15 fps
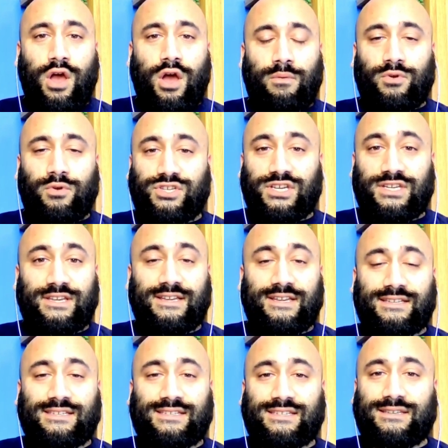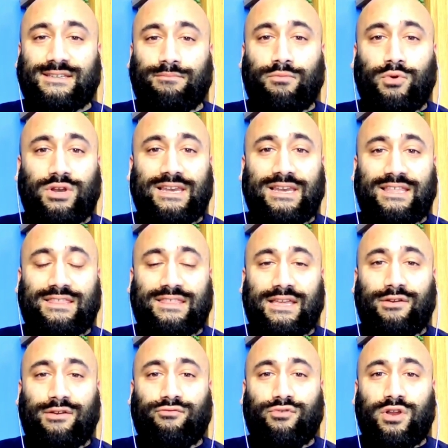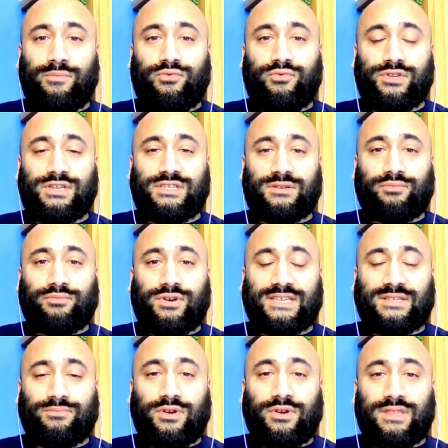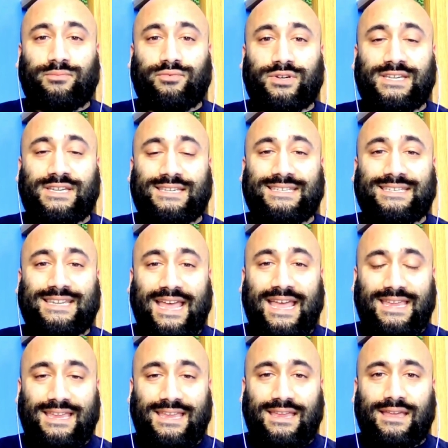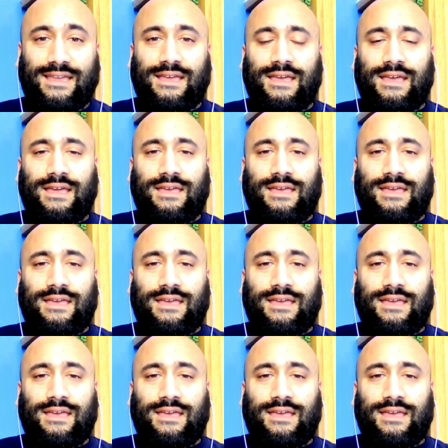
homogeneous, monolithic group which is oppressed by the British state.